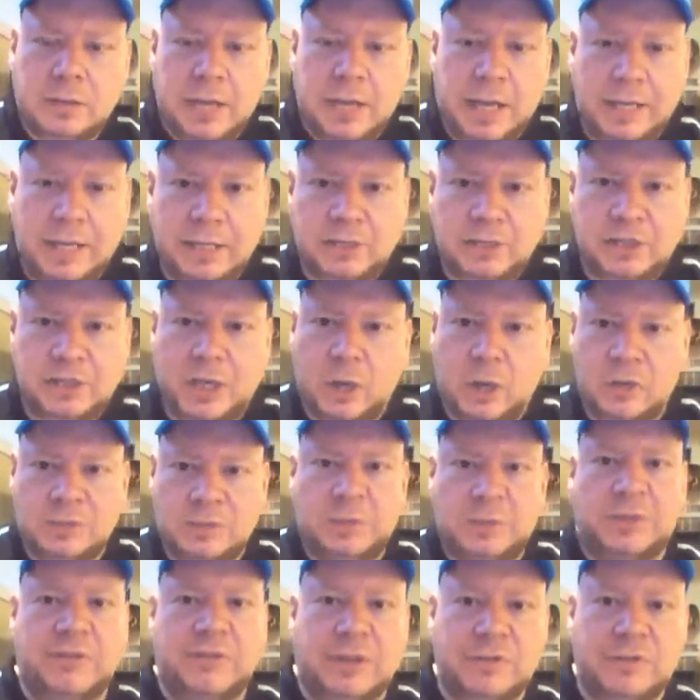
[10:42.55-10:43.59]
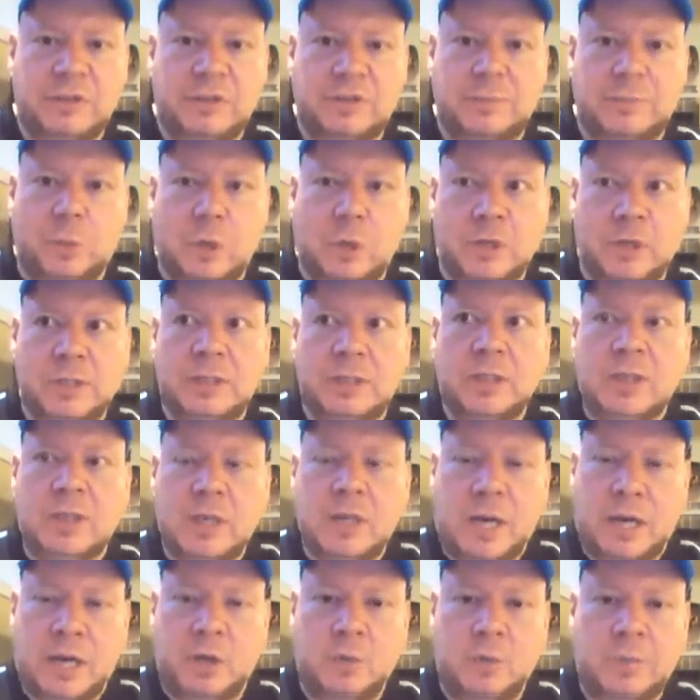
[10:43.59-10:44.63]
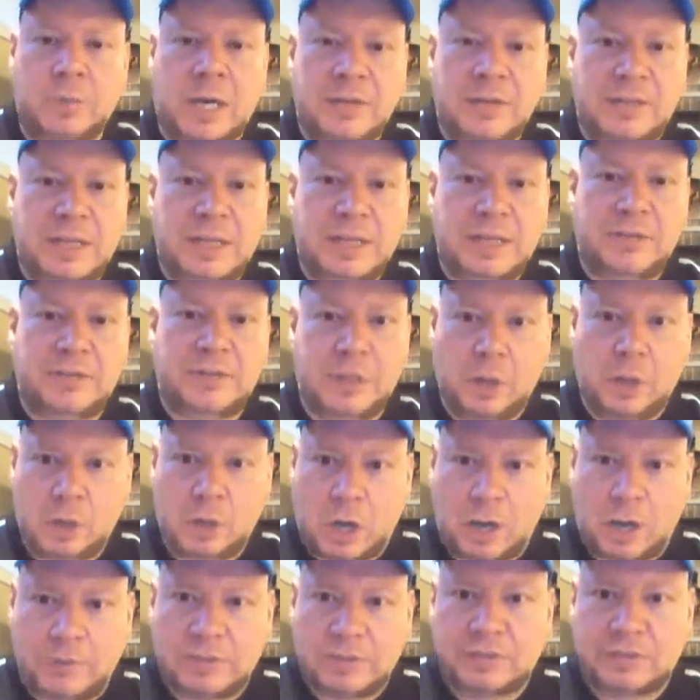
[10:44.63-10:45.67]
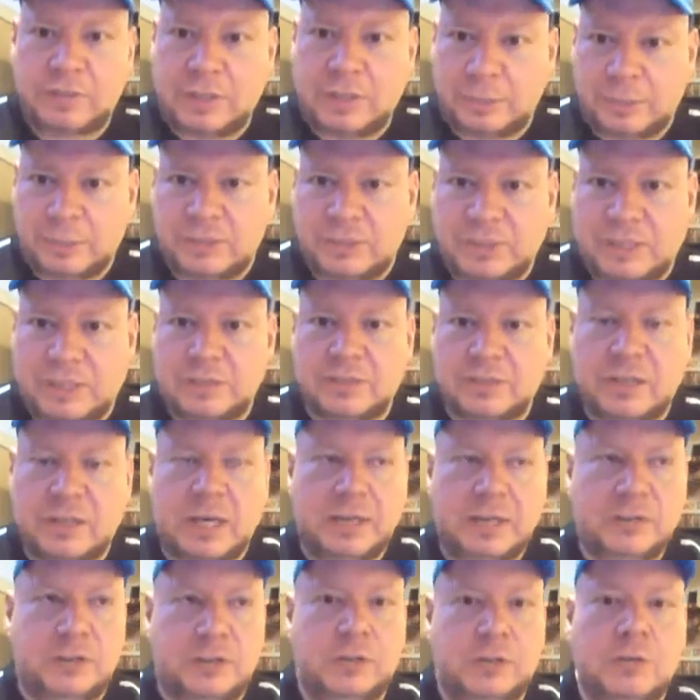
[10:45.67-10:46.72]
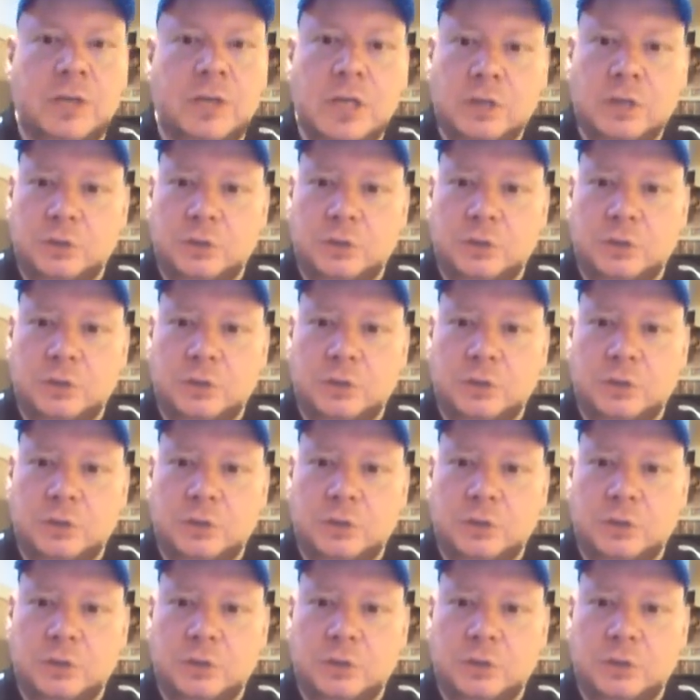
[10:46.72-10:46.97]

NHL is my favorite sport. I don't mind the NFL, obviously. I'm a Saints guy too.